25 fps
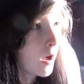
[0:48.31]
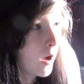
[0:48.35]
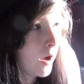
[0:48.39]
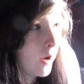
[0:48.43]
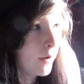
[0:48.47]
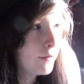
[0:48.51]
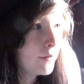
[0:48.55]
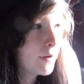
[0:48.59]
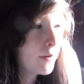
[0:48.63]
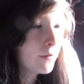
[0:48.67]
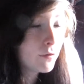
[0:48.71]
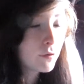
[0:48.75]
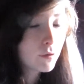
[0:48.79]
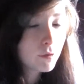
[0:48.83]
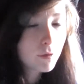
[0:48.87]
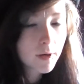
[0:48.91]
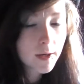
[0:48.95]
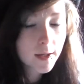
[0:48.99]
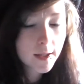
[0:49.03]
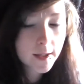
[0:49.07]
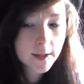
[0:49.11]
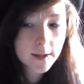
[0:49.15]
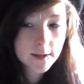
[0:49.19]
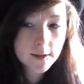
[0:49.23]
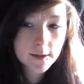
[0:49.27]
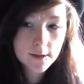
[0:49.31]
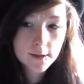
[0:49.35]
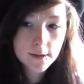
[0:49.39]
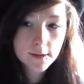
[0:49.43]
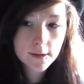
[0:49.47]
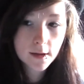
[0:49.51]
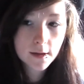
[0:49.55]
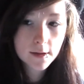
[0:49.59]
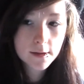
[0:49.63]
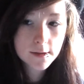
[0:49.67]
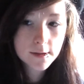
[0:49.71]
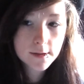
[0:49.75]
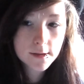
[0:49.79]
I've never really
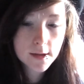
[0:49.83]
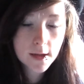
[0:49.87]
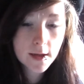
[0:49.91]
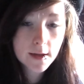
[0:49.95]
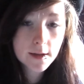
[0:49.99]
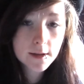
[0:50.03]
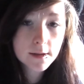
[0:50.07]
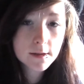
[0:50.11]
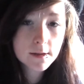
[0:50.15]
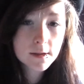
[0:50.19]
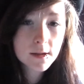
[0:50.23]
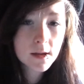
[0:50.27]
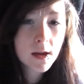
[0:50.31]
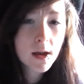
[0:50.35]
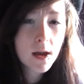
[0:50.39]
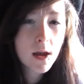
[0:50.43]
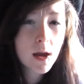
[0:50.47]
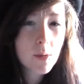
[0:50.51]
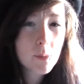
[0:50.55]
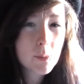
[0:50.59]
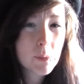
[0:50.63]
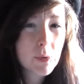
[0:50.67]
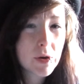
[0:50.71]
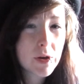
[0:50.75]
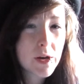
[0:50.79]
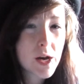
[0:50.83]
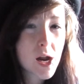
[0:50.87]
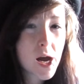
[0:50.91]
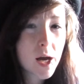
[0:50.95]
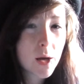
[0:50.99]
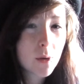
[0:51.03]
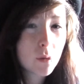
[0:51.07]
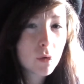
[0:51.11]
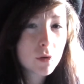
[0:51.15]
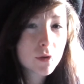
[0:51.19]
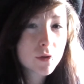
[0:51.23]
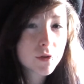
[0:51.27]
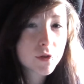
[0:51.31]
discussed this, but
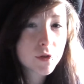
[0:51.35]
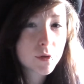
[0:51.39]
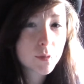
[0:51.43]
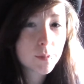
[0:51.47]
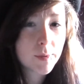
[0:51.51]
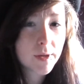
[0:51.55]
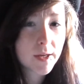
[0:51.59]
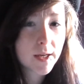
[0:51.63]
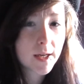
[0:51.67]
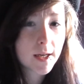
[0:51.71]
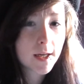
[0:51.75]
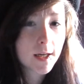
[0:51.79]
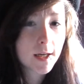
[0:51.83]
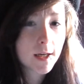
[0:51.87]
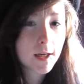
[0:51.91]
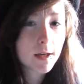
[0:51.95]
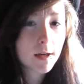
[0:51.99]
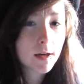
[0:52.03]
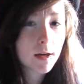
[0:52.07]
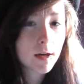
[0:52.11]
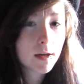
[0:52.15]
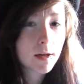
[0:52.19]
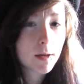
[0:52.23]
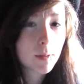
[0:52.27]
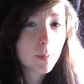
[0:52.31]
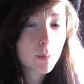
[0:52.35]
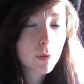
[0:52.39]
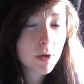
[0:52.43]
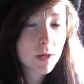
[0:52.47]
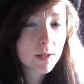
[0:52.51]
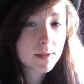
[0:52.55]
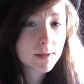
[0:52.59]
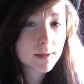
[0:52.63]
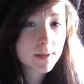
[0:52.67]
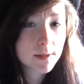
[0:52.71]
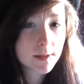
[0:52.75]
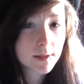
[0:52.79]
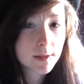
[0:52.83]
I want to be an
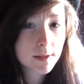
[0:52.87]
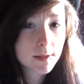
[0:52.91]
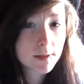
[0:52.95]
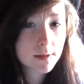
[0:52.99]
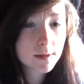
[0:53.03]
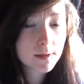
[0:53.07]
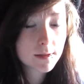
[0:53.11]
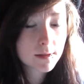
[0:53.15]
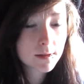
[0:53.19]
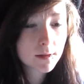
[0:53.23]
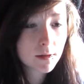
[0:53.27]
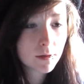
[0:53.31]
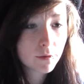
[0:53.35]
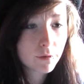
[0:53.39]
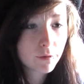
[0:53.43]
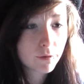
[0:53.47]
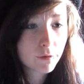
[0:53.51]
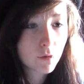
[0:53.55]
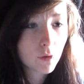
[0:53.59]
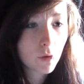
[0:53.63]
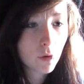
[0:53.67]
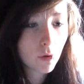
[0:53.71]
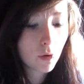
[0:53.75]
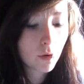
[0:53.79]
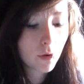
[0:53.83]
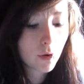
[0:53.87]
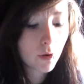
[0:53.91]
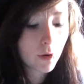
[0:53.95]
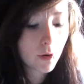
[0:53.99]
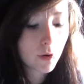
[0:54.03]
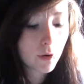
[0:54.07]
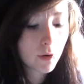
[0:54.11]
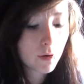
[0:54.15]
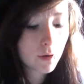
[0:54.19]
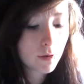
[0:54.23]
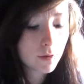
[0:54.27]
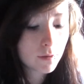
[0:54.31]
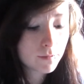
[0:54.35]
apprentice for
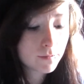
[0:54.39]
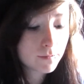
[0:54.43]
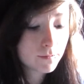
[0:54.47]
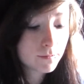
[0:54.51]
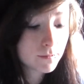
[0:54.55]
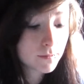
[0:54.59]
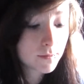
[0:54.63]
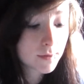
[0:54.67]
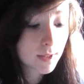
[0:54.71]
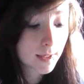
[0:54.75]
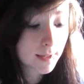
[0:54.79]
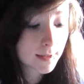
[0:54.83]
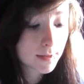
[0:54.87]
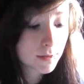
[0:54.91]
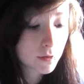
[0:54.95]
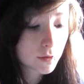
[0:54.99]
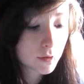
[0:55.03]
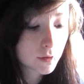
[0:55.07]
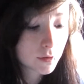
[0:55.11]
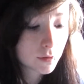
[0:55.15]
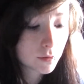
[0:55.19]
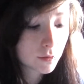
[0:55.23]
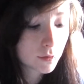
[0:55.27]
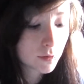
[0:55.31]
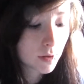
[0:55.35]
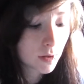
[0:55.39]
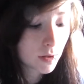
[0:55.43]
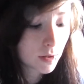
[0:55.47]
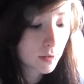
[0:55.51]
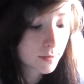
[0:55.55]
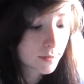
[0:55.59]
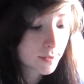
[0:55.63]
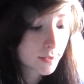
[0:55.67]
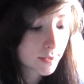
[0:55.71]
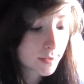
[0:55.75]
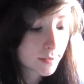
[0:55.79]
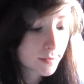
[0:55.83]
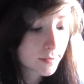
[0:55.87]
tattoo
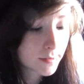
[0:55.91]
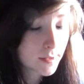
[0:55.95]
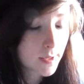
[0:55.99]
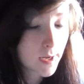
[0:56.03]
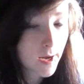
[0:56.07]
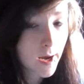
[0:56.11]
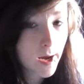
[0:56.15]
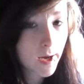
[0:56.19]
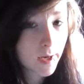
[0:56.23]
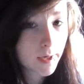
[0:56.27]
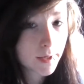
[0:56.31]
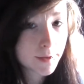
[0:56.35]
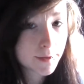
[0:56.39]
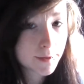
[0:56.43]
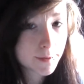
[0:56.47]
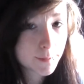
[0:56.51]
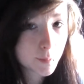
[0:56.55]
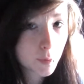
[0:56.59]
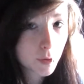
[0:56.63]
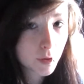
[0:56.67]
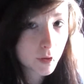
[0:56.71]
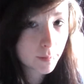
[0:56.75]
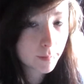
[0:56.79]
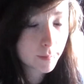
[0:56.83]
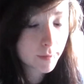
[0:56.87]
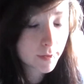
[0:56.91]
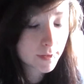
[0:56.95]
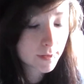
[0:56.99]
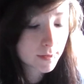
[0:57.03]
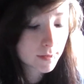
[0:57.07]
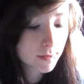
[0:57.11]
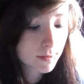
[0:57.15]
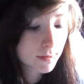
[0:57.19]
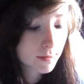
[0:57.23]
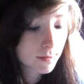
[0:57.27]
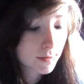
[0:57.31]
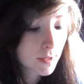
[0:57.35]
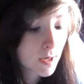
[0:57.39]
artists and body
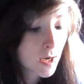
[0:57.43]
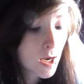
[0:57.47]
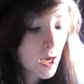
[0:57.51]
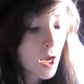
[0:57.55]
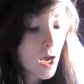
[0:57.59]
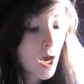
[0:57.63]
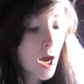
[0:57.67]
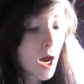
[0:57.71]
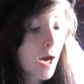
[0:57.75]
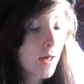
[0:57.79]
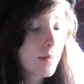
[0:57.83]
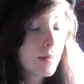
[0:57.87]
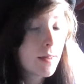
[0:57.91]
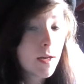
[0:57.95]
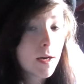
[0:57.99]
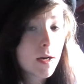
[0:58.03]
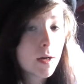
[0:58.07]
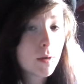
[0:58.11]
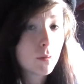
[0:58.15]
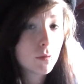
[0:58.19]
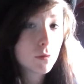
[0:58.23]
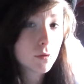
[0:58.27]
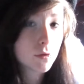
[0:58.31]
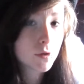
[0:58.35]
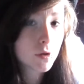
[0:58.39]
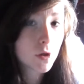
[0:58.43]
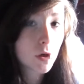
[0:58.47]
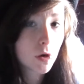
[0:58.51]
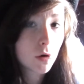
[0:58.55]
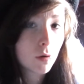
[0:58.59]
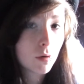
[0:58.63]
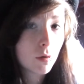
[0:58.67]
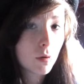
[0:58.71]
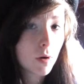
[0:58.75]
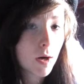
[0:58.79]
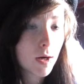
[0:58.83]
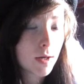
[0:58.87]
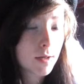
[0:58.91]
piercers, and then I want to
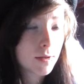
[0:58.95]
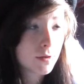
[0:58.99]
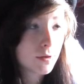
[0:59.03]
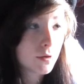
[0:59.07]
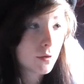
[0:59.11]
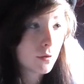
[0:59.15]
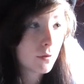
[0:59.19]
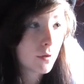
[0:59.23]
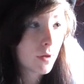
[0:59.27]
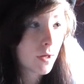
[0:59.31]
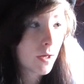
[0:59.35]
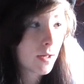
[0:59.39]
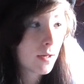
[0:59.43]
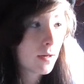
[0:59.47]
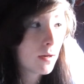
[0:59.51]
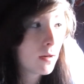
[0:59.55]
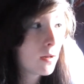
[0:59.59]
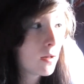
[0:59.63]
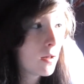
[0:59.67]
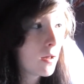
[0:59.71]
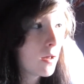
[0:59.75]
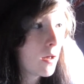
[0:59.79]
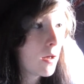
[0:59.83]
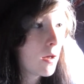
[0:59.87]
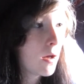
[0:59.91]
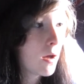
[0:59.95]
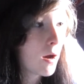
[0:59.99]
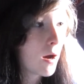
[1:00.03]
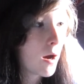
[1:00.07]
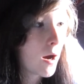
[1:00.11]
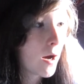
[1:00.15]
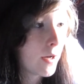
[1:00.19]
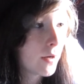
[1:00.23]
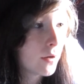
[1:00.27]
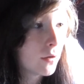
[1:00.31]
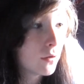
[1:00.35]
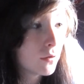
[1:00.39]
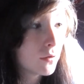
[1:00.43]
go and do that.
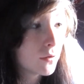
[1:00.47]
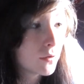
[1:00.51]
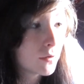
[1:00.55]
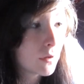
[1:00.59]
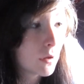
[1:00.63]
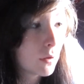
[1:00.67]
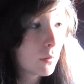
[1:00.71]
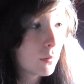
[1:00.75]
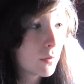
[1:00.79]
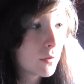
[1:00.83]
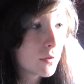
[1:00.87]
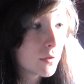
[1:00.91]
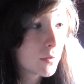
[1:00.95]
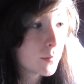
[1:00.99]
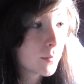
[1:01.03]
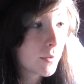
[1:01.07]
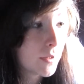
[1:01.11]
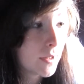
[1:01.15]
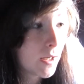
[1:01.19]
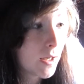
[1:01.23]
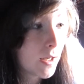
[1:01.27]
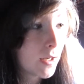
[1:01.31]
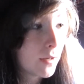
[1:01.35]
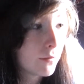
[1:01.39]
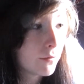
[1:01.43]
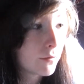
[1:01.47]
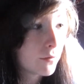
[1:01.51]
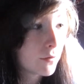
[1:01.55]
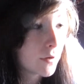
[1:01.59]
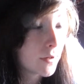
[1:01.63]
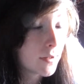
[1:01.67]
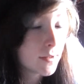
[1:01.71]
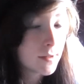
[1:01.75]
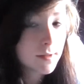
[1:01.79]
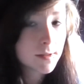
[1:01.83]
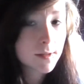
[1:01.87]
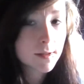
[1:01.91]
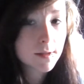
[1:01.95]
I also want to be a
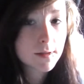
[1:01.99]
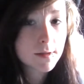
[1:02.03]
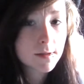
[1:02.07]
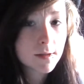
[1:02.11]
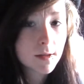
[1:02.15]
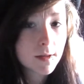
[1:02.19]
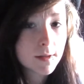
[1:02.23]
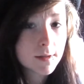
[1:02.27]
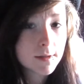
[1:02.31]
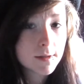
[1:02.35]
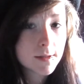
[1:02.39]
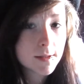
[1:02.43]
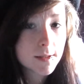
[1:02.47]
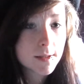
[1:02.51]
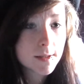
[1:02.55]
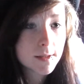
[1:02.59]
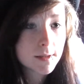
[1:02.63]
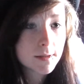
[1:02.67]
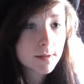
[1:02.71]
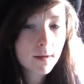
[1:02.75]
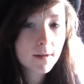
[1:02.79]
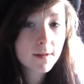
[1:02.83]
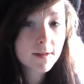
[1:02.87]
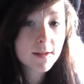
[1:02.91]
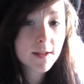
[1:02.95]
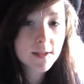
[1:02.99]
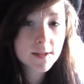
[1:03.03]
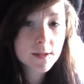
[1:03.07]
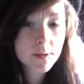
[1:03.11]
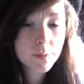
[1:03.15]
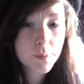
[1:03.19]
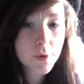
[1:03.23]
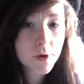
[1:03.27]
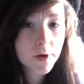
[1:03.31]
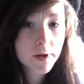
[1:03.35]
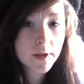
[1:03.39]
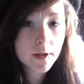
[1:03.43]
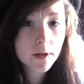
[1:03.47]
forensic scientist. That's a
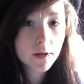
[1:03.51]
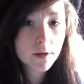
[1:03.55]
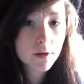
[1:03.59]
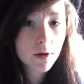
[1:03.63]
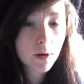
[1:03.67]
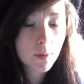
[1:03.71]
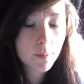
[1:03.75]
pretty good